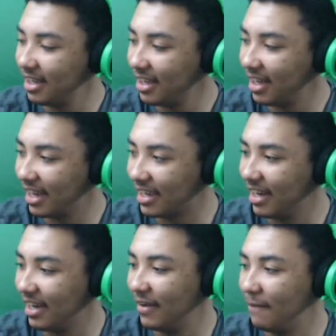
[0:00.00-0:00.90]
like
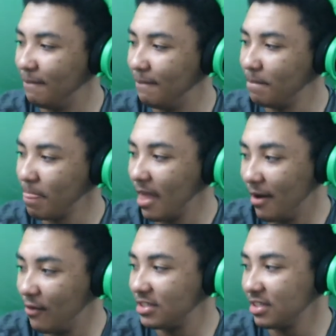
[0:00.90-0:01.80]

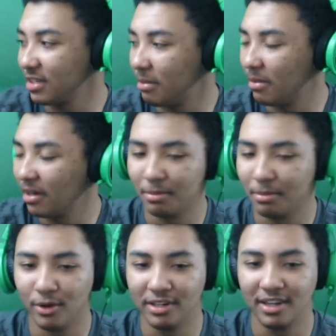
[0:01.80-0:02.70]
originally my
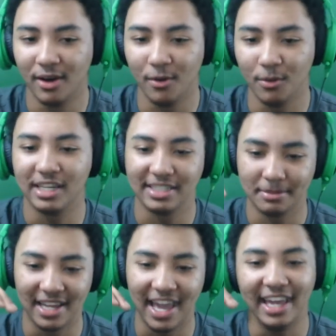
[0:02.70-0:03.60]
motherboard only
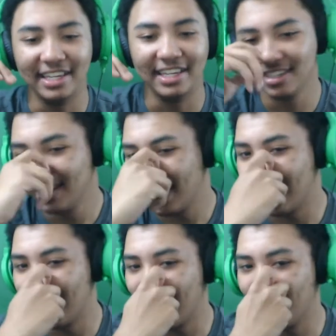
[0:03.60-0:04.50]
accepted 8,
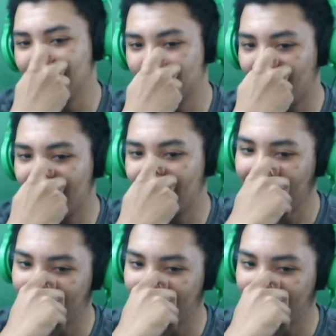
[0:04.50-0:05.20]
and I was panicking